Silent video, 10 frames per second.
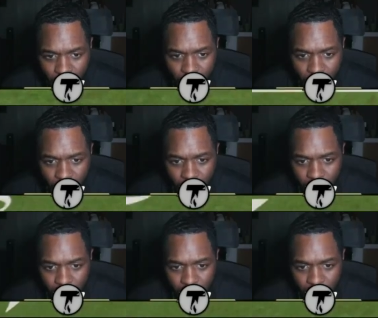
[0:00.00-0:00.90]

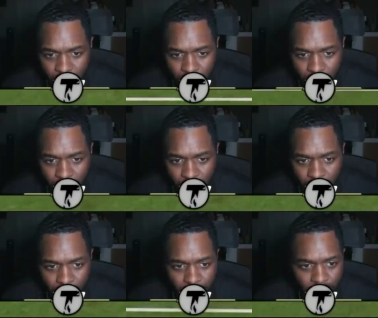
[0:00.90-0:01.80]

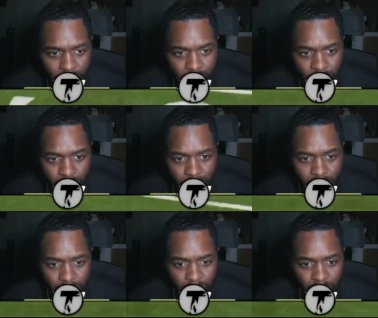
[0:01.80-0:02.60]
Nothing is said.